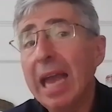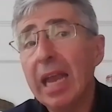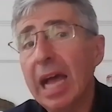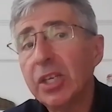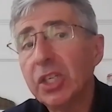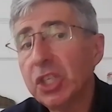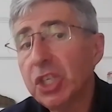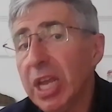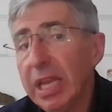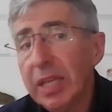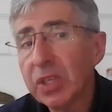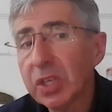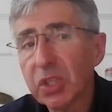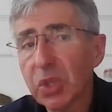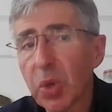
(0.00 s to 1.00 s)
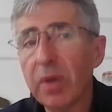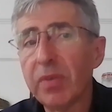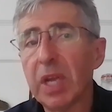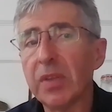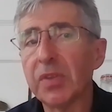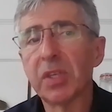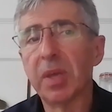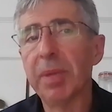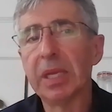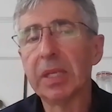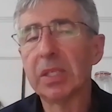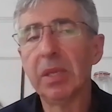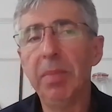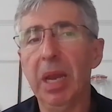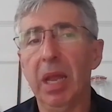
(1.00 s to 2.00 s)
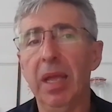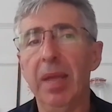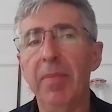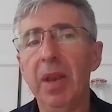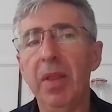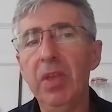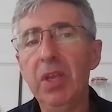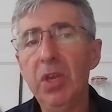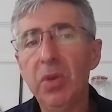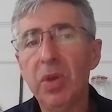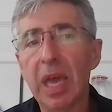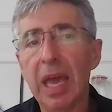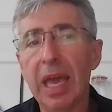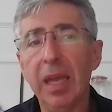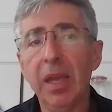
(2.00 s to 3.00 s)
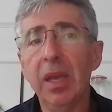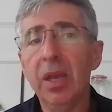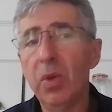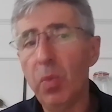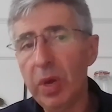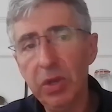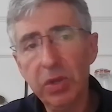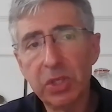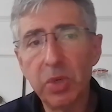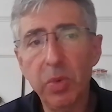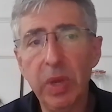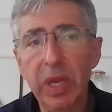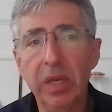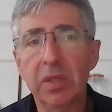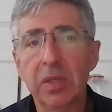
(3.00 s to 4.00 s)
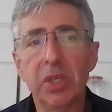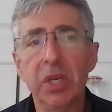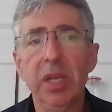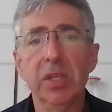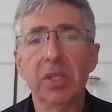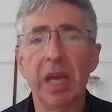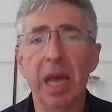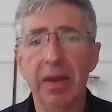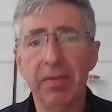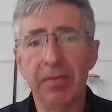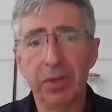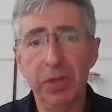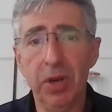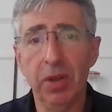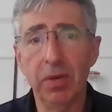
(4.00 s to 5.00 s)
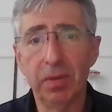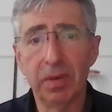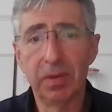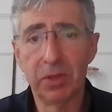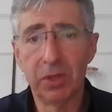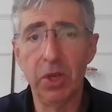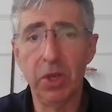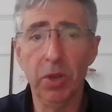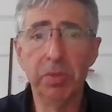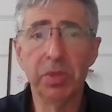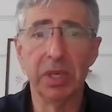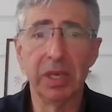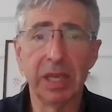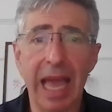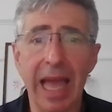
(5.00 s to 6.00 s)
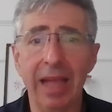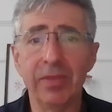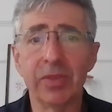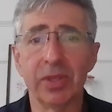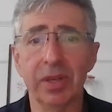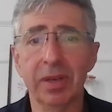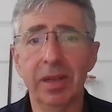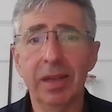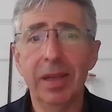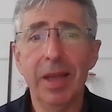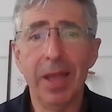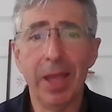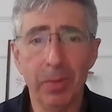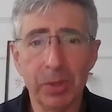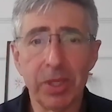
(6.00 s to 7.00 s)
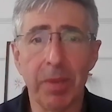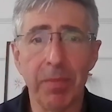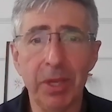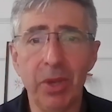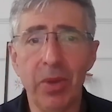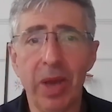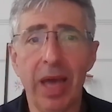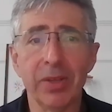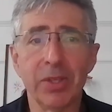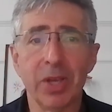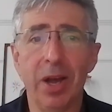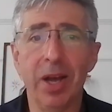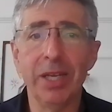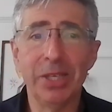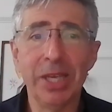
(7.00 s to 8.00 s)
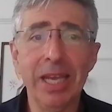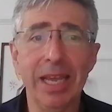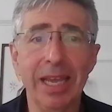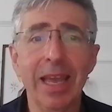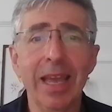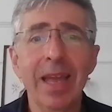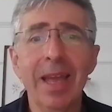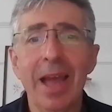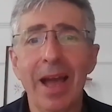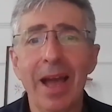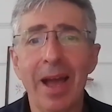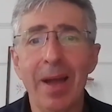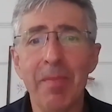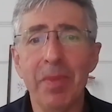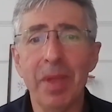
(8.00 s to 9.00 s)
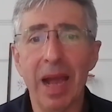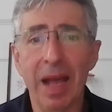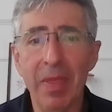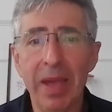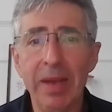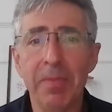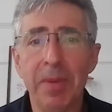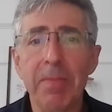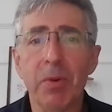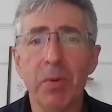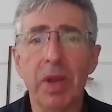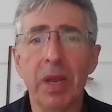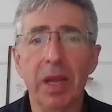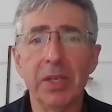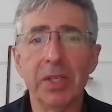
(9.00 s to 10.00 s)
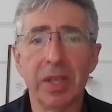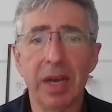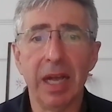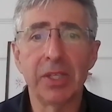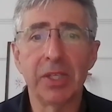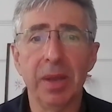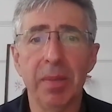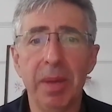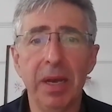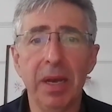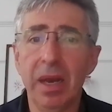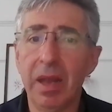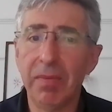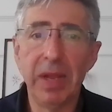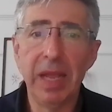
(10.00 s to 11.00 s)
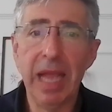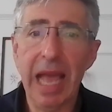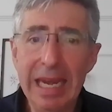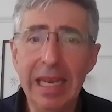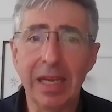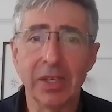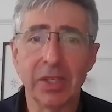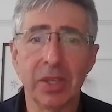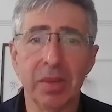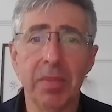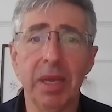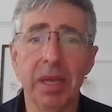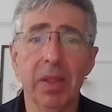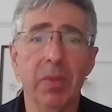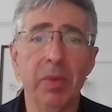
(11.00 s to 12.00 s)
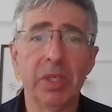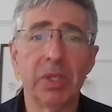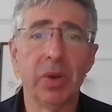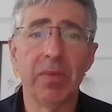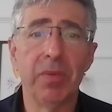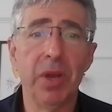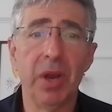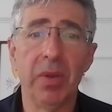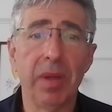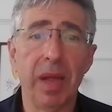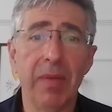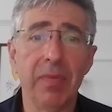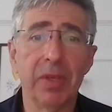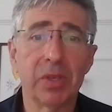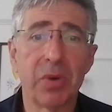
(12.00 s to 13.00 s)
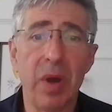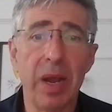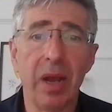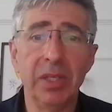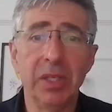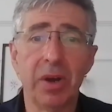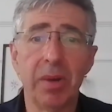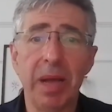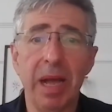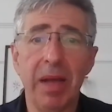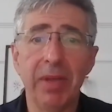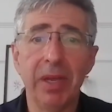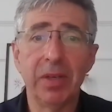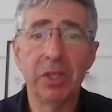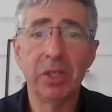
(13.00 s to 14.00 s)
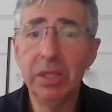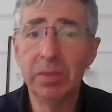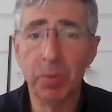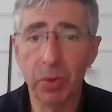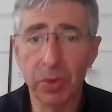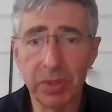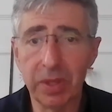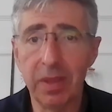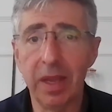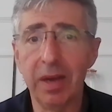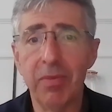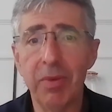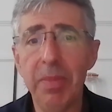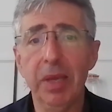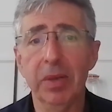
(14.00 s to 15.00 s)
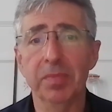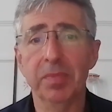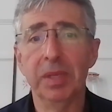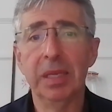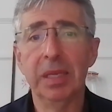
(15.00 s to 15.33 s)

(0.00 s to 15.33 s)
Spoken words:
And cheese has sort of done something similar. I mean, in the UK, we used to eat cheese out of, tubes and cans, and it was something you had as a high tea. And then people realized that actually it made a lovely ending to the meal. And we sort of, have this great idea about having cheese boards at the end of a meal.